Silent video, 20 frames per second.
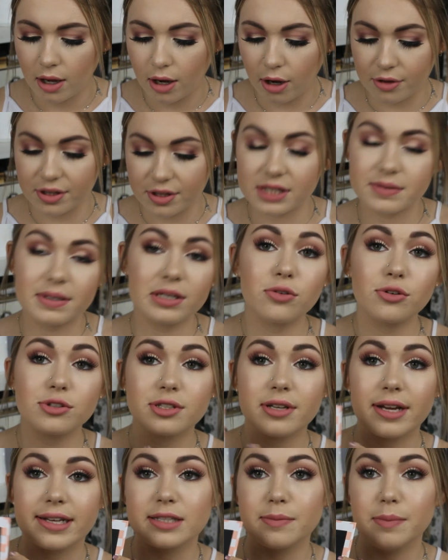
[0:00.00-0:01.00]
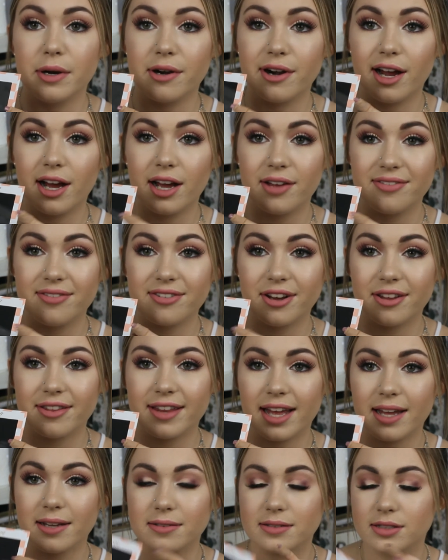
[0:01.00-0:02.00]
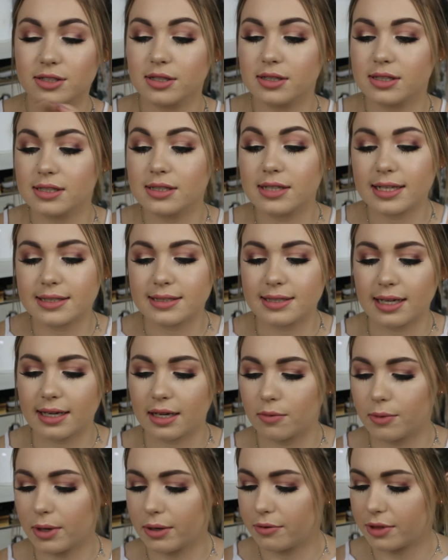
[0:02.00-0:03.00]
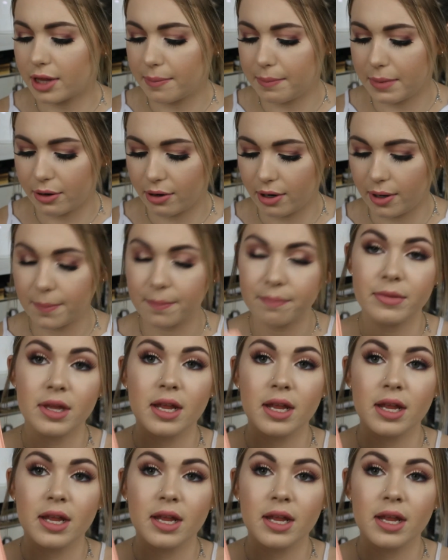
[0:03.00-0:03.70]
Oh, this one also has a mirror. I forgot that. So this is their second one with a mirror.